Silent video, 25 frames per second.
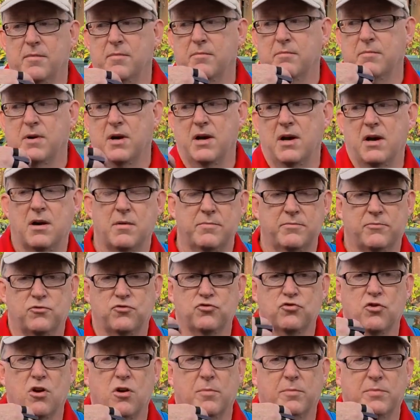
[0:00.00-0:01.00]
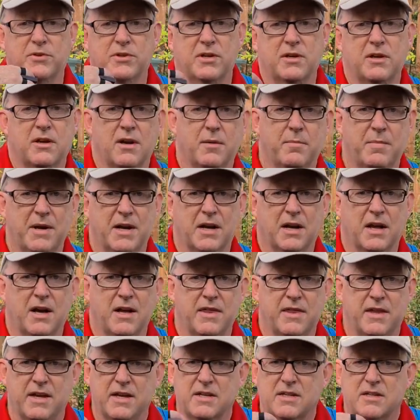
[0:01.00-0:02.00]
my arm drops a bit
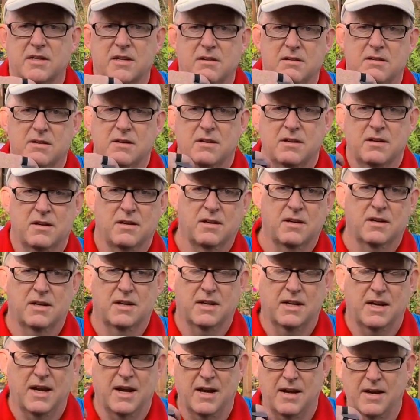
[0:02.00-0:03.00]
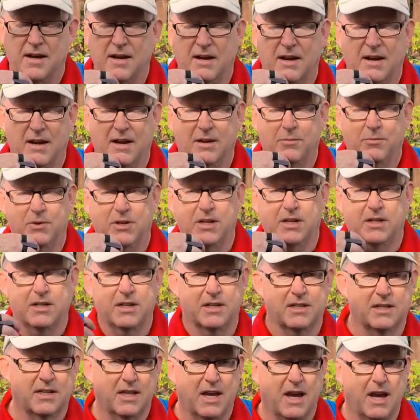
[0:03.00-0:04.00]
like this, yeah, and when it
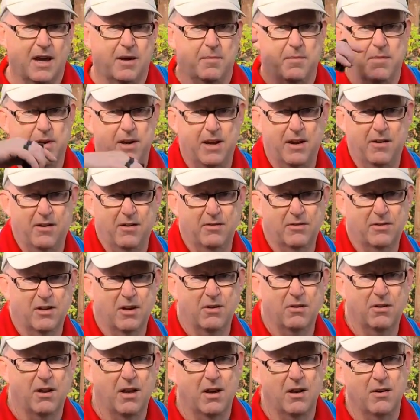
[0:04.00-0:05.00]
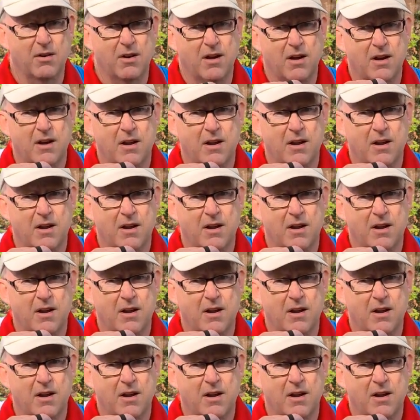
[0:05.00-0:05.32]
does that, my arrows go low.